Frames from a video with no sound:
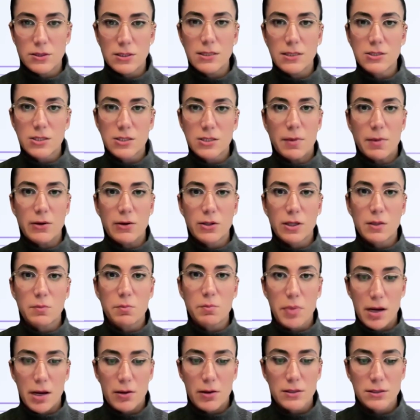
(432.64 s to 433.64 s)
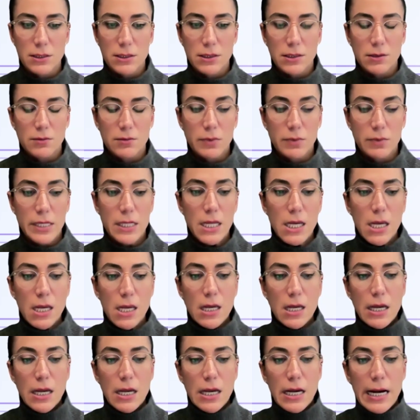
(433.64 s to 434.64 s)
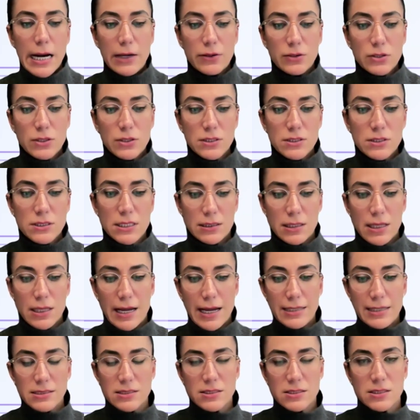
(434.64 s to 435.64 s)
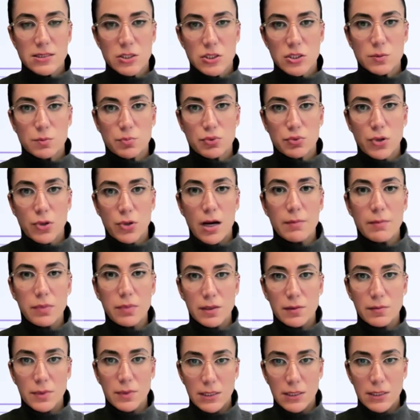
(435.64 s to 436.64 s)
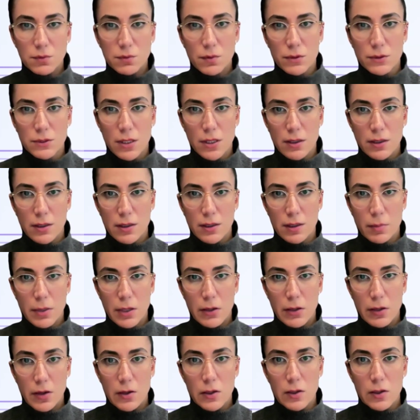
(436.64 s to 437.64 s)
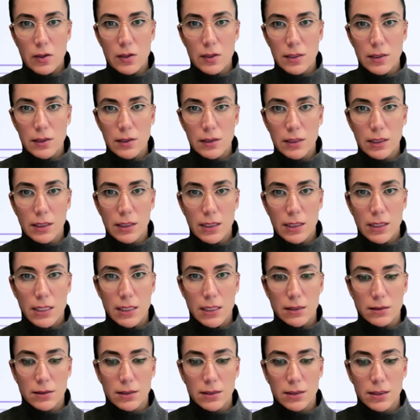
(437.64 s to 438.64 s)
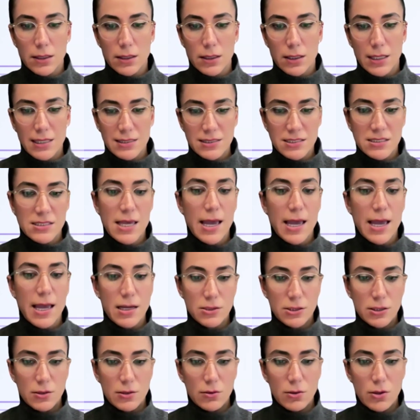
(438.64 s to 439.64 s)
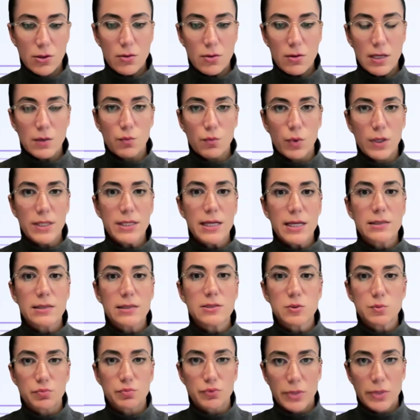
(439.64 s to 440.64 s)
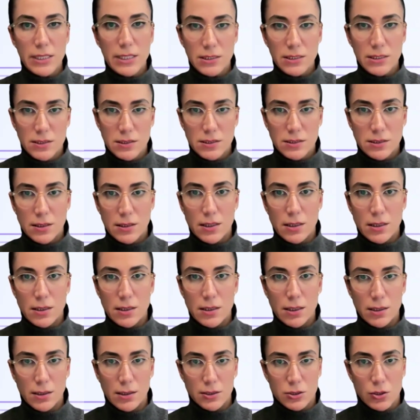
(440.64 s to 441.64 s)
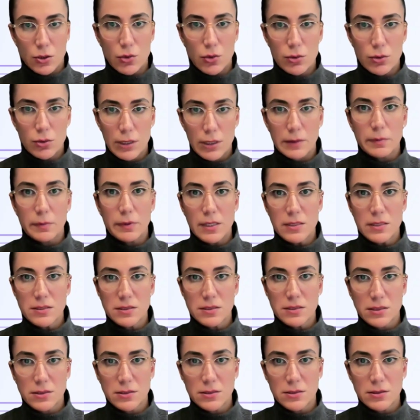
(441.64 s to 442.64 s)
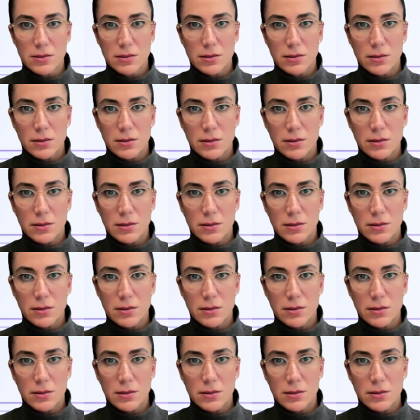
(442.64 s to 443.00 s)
they somehow got buried in it, right? How does that access problem that we were talking about earlier can cascade, and what else breaks in this whole like process?